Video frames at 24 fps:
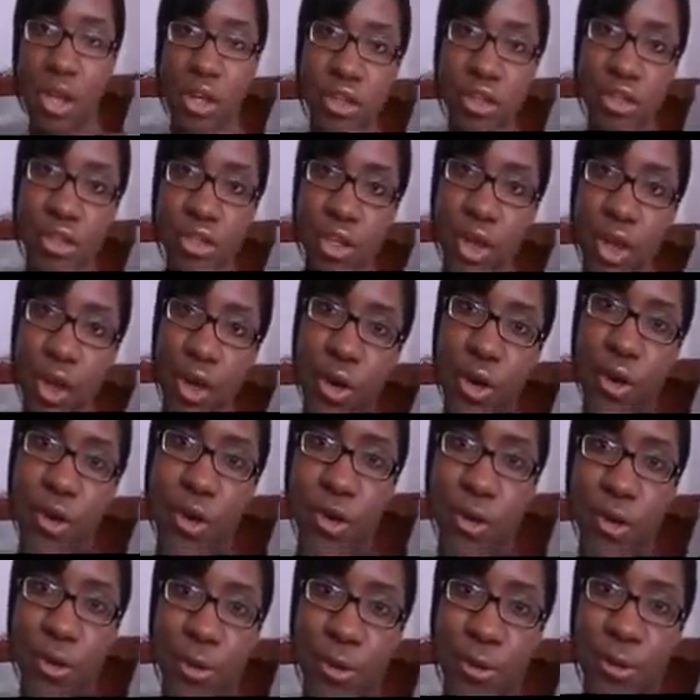
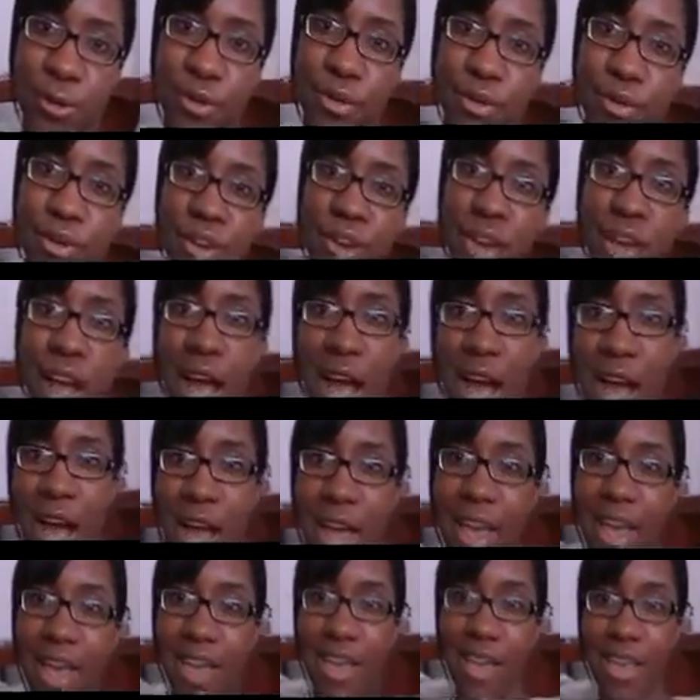So,
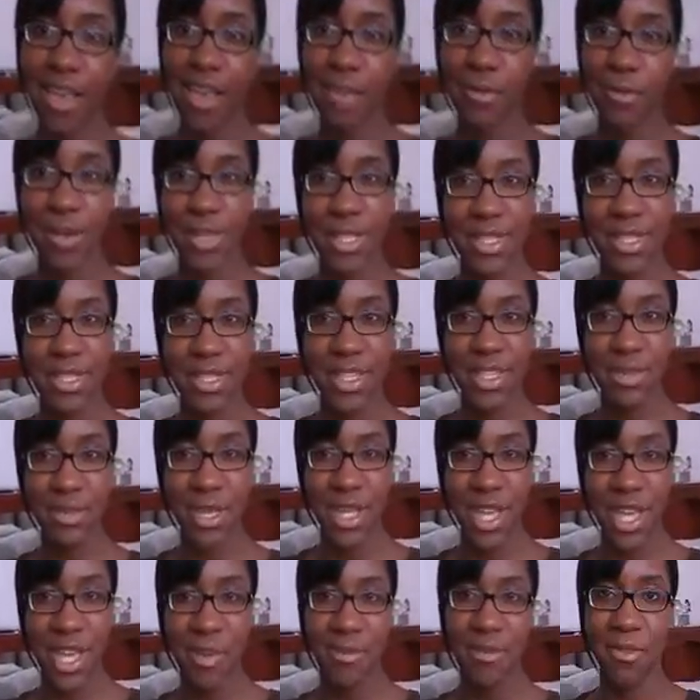I recently
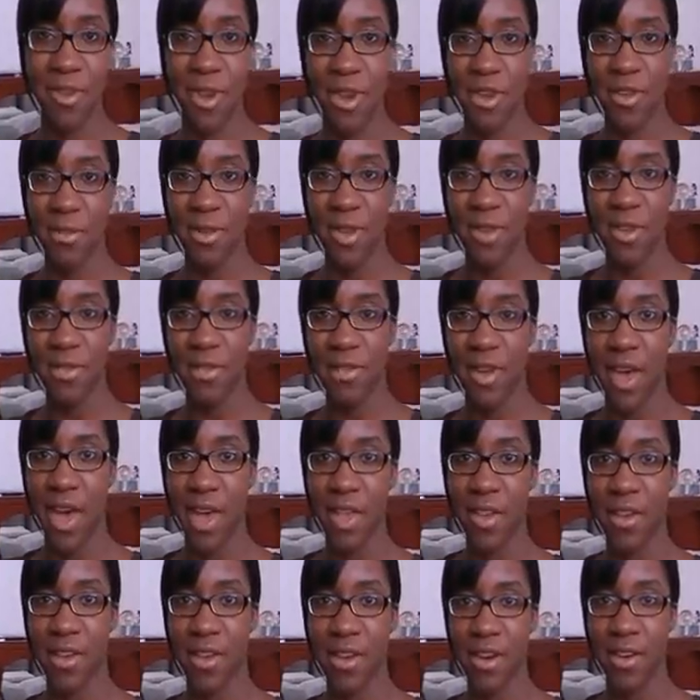became a very big
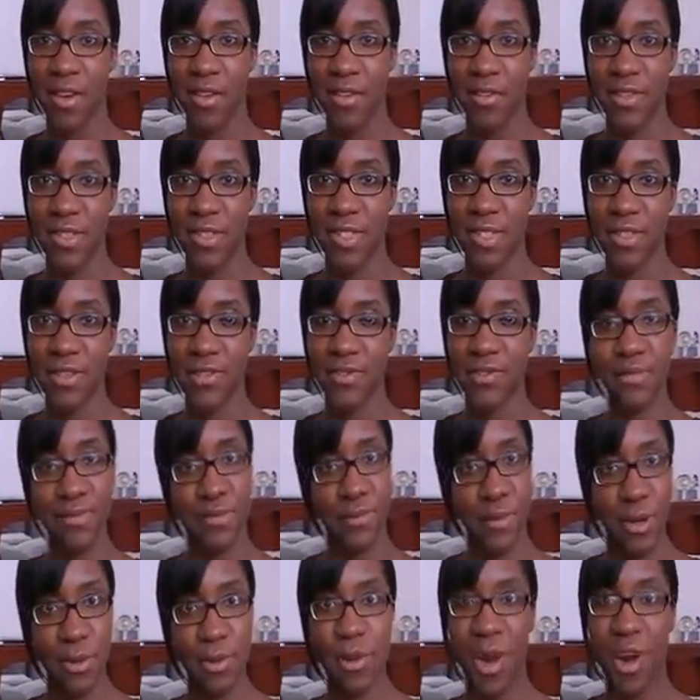fan of
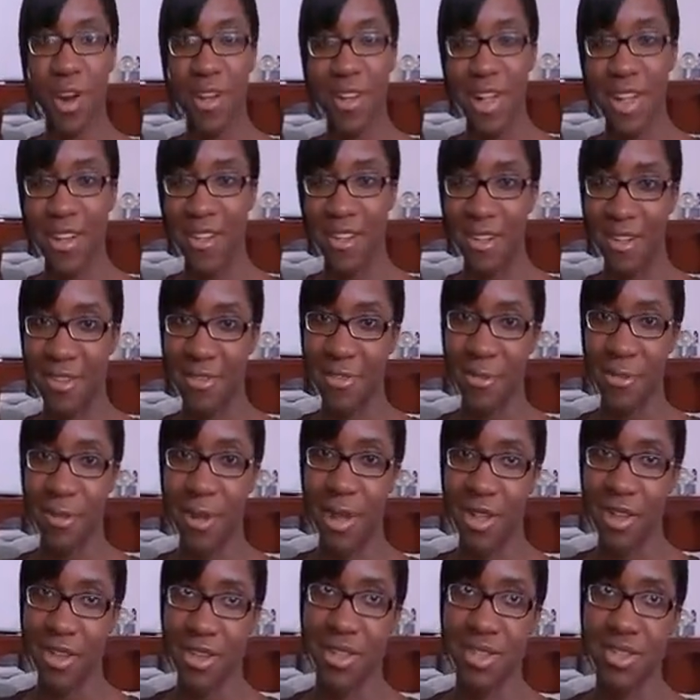football. I'll call it
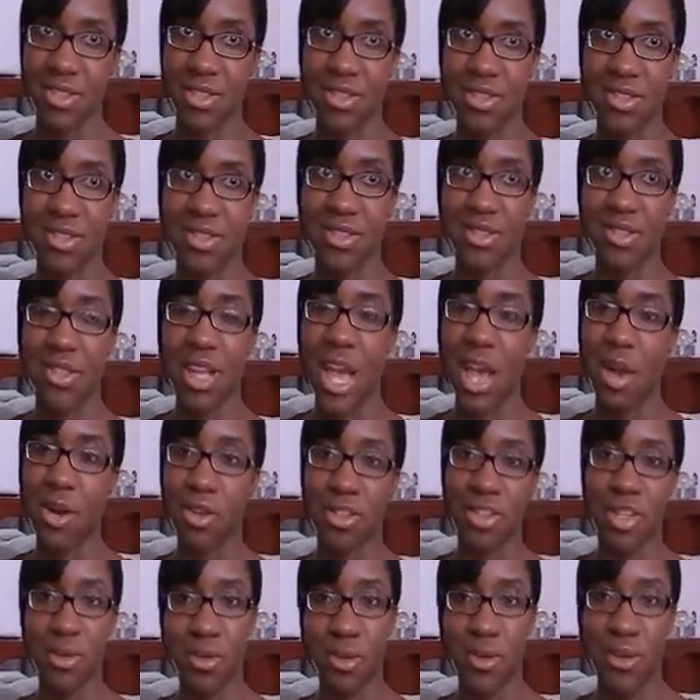football because I
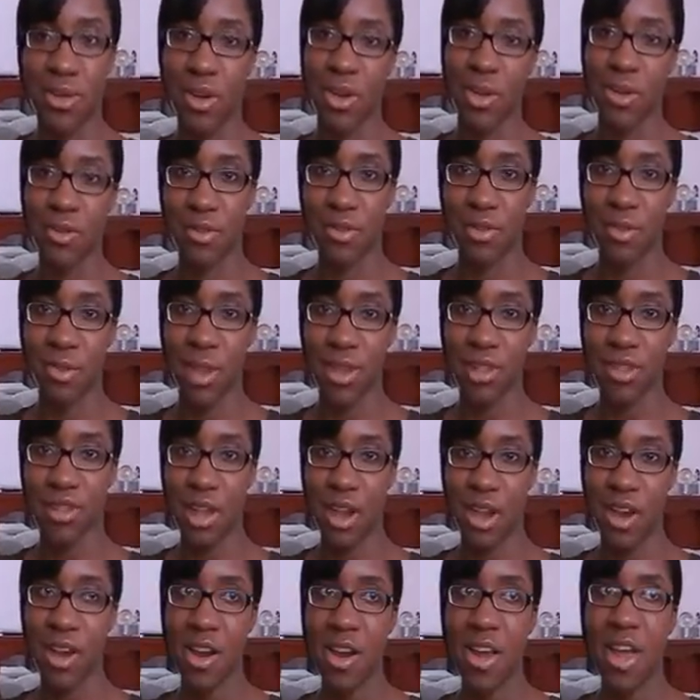alternate between calling it football and
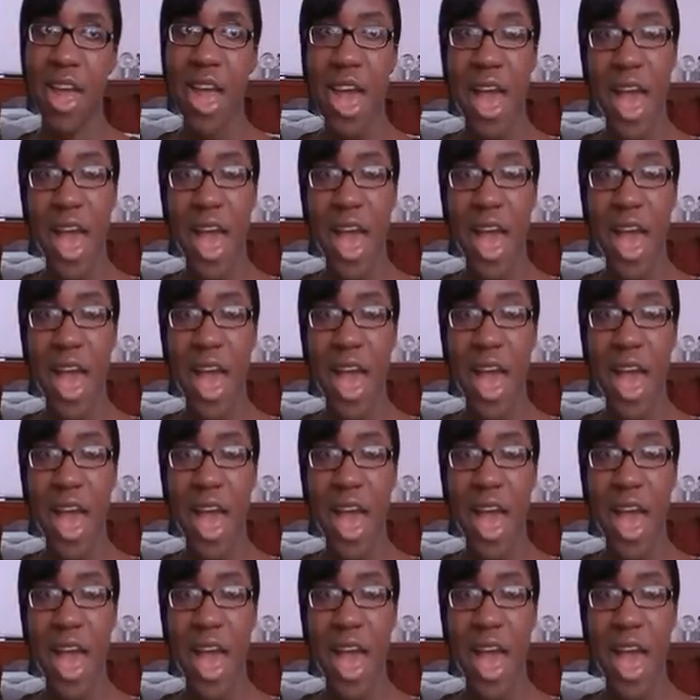soccer.